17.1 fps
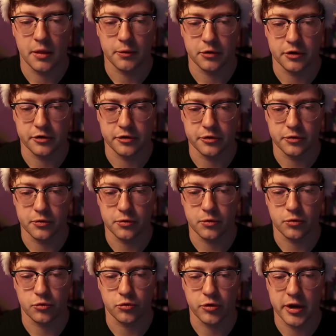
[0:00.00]
then we're gonna
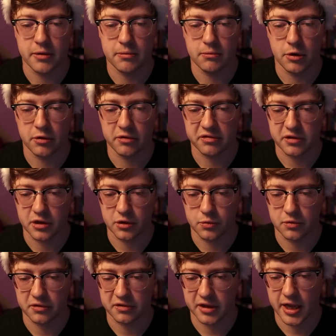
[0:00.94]
do rightmost
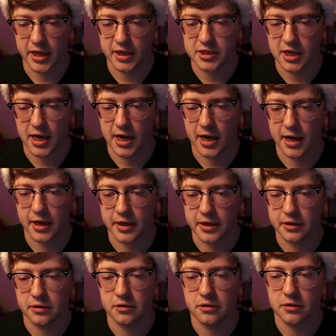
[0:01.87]
equals A to
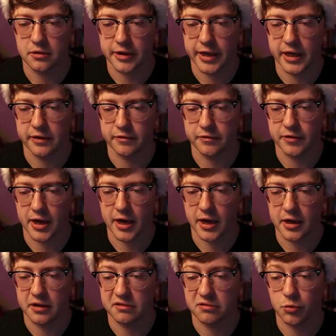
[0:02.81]
I, line of
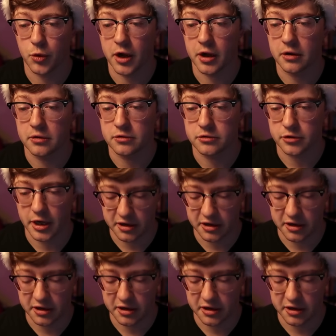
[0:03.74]
I as well.